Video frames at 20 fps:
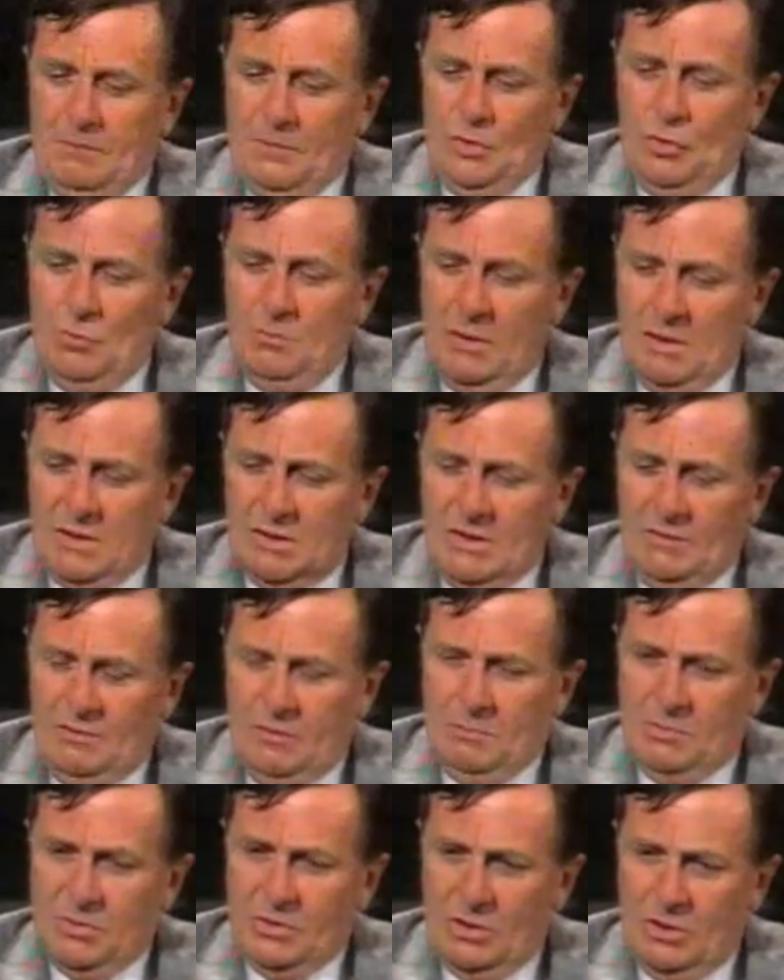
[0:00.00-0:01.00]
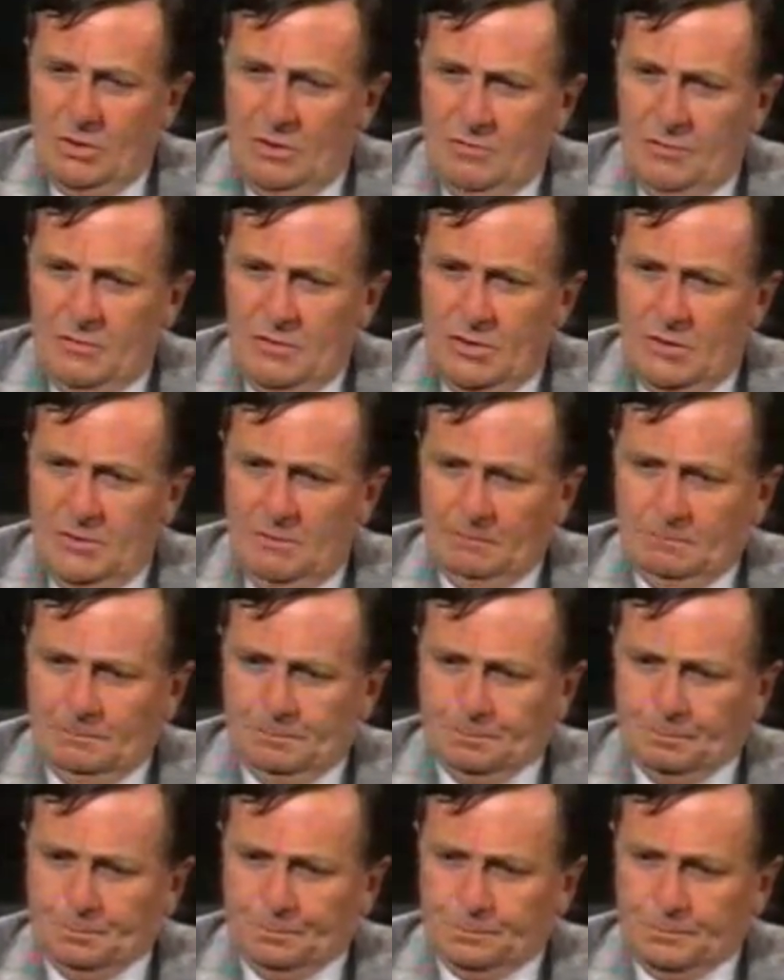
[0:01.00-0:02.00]
You must have observed that
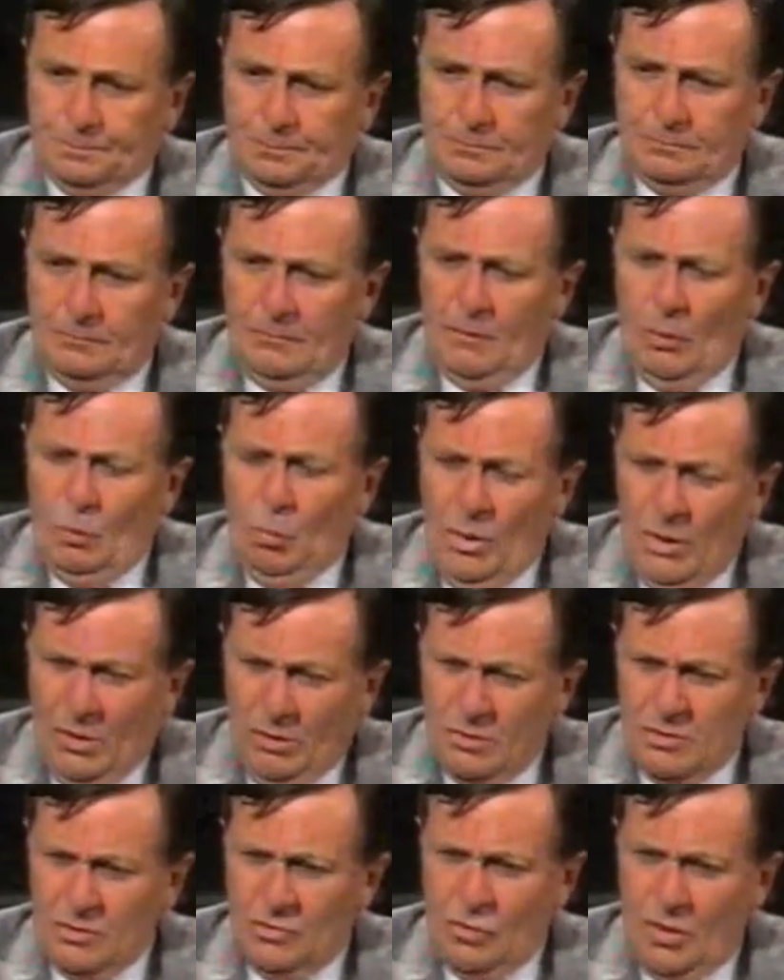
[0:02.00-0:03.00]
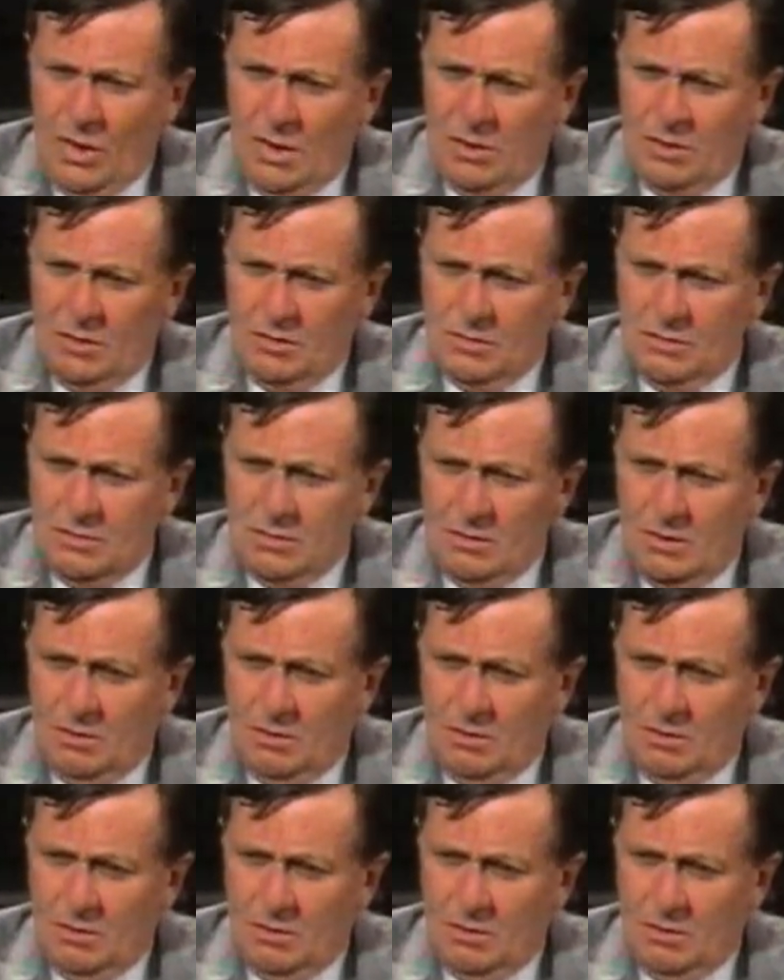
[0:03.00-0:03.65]
when Australians,